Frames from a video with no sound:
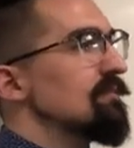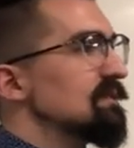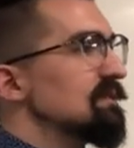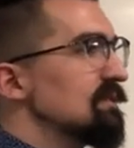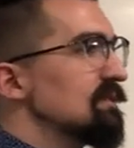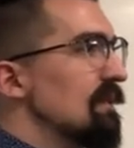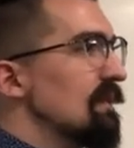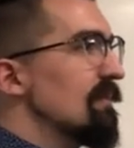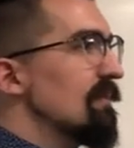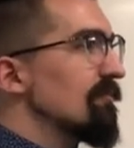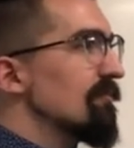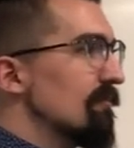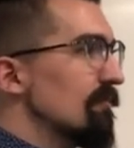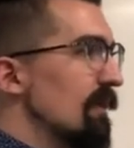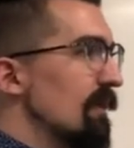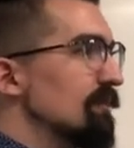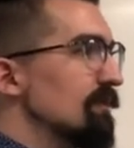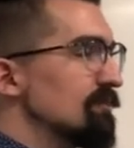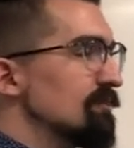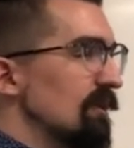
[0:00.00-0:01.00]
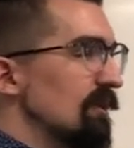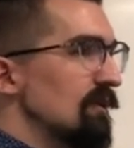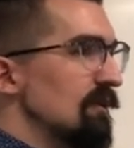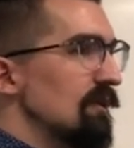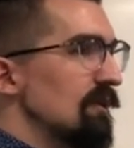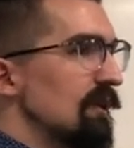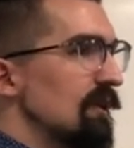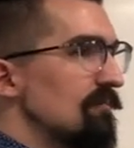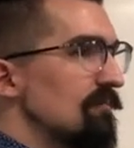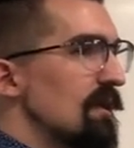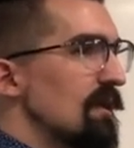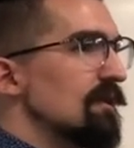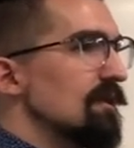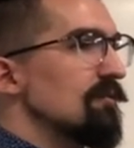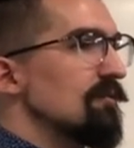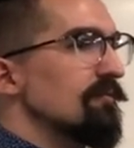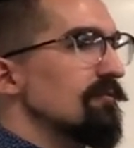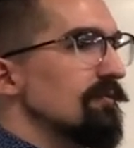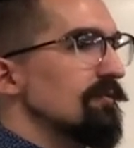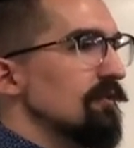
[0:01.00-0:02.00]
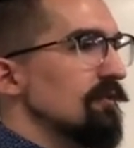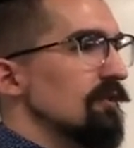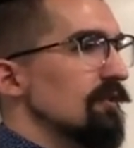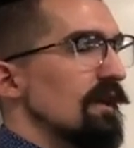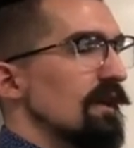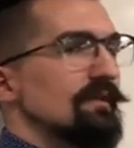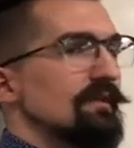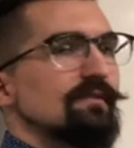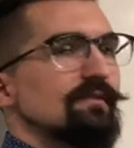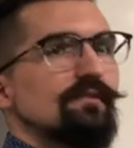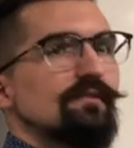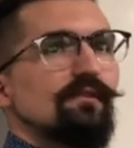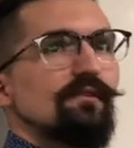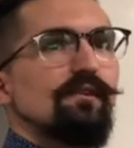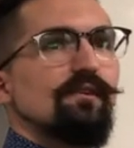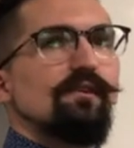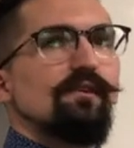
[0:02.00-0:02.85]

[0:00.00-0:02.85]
same information and, and make you feel less